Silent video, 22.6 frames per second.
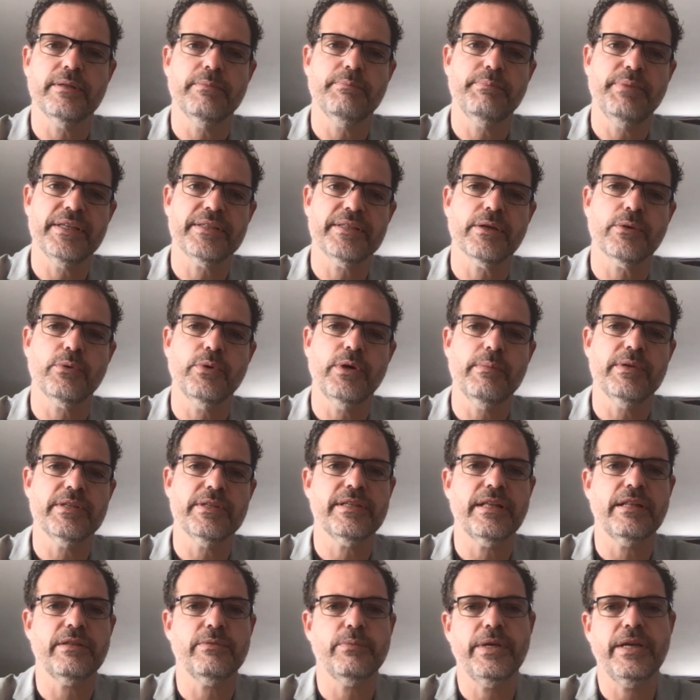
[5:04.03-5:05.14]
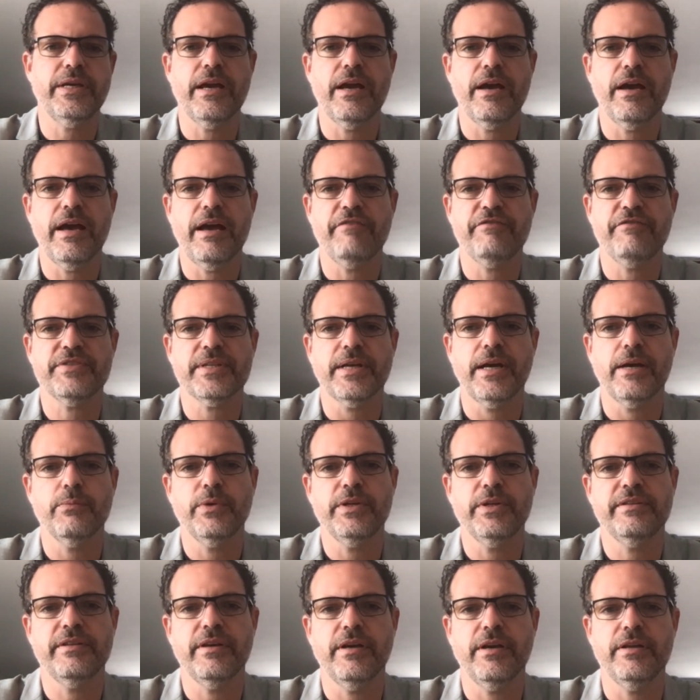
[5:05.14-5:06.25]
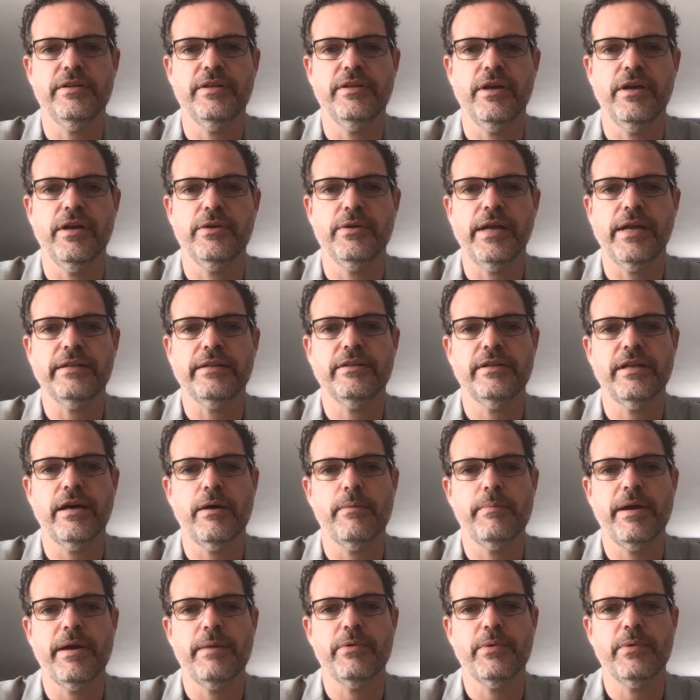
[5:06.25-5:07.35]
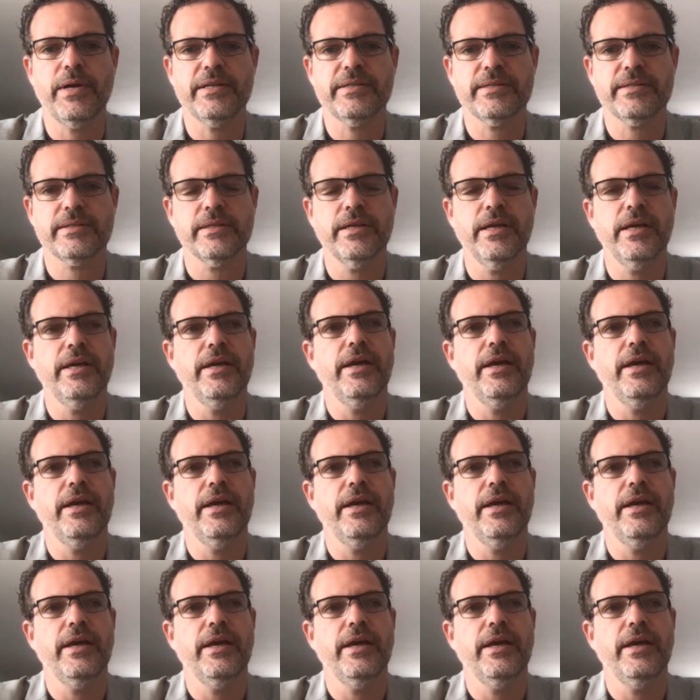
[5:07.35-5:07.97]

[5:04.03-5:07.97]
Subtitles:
peace agreements that we have signed with the United Arab Emirates.